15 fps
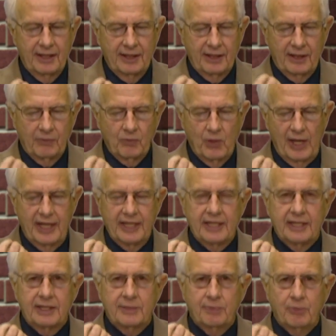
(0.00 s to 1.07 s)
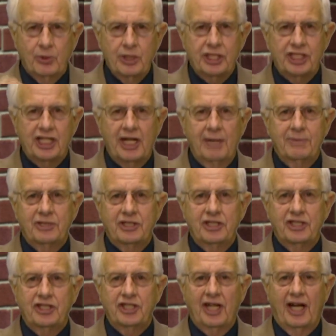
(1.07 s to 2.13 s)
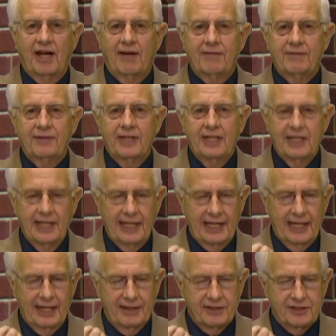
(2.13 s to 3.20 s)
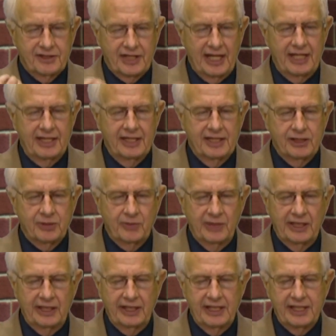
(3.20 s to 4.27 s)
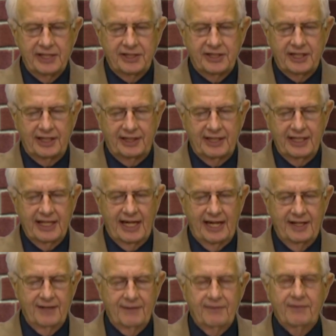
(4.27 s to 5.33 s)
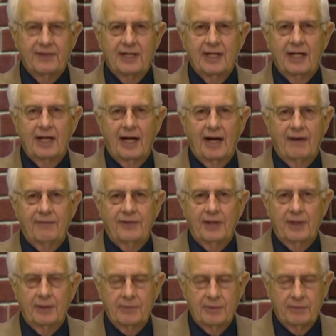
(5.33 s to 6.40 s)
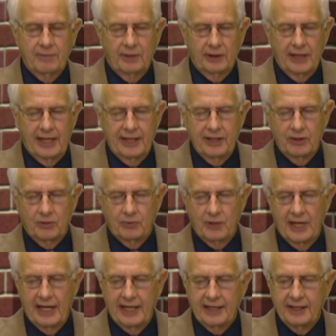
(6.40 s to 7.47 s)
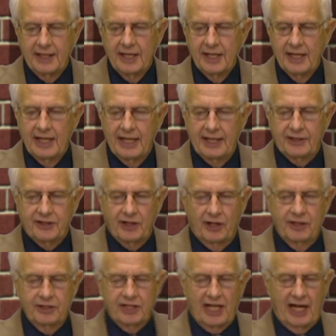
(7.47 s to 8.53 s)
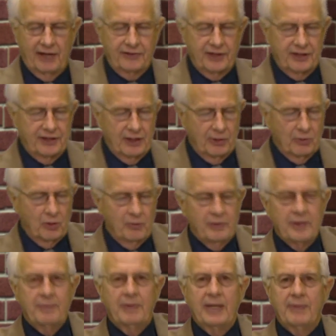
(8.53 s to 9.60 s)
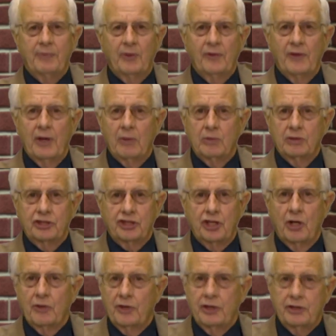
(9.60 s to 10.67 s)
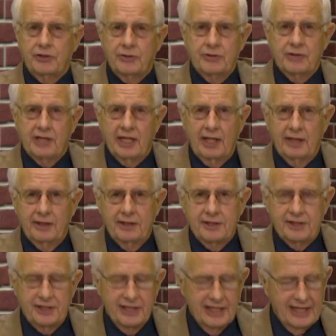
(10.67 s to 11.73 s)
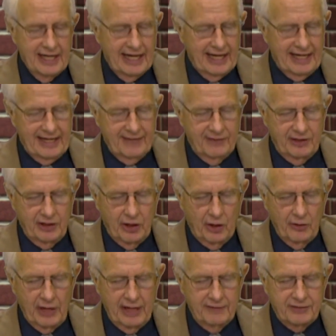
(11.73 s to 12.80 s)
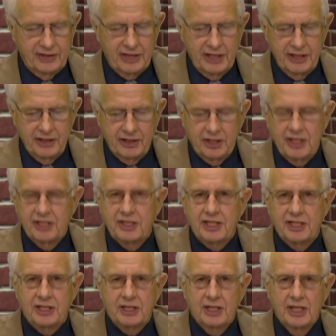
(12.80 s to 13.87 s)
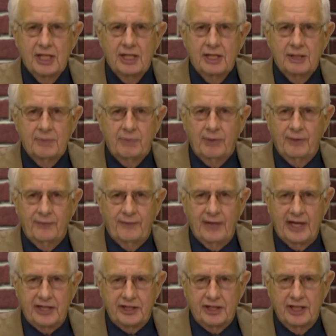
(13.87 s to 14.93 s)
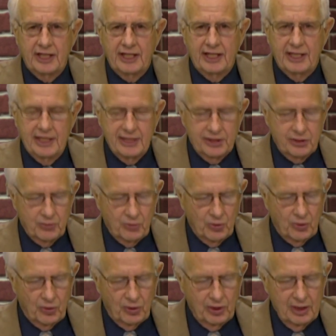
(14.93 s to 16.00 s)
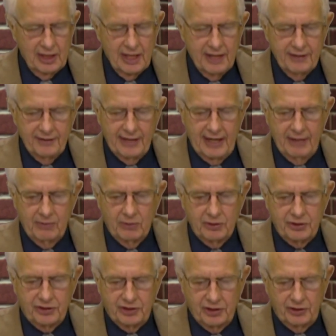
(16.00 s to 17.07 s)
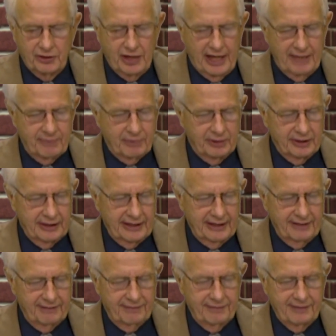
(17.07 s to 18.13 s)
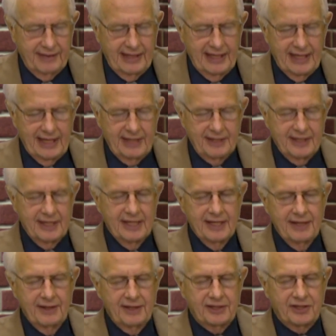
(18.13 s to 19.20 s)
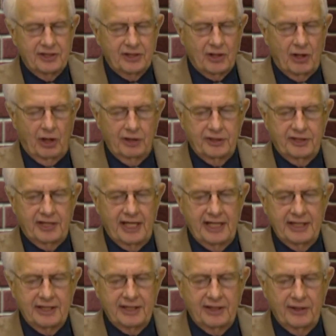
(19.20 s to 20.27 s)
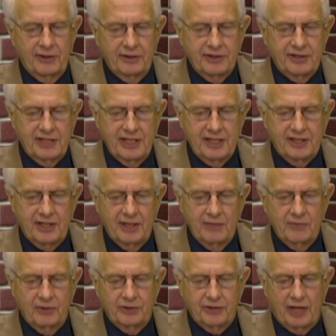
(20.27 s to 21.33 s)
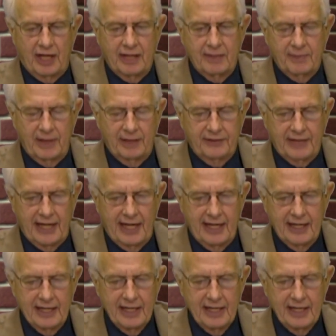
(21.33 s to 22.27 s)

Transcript: when a push comes to shove and Satan is released at the end of the millennial reign, it turns out that there will be people that will show their true colors. And even though they've seen Jesus' perfection and his rule, they will still not believe. And this is called Satan's little season. We'll talk about that